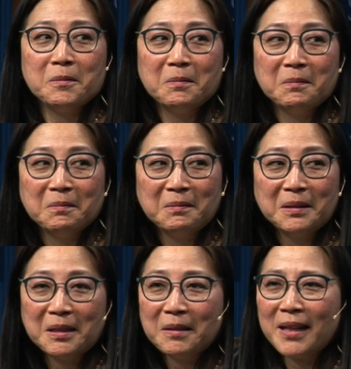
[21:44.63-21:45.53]
Mm-hmm. You
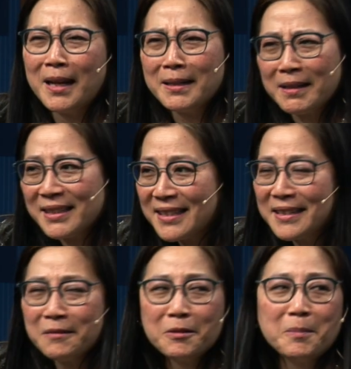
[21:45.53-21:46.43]
know, and I
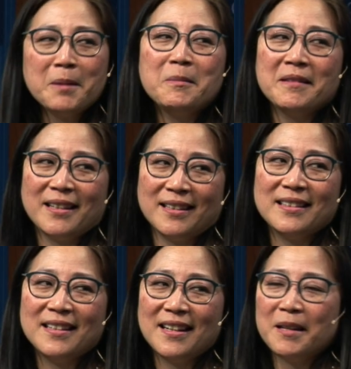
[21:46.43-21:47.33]
still remember that
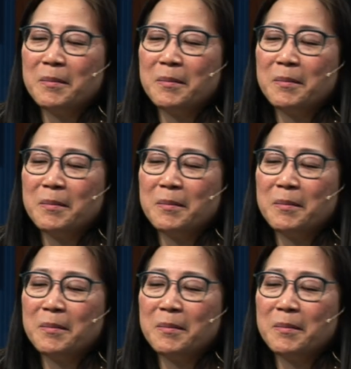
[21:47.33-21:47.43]
today oh.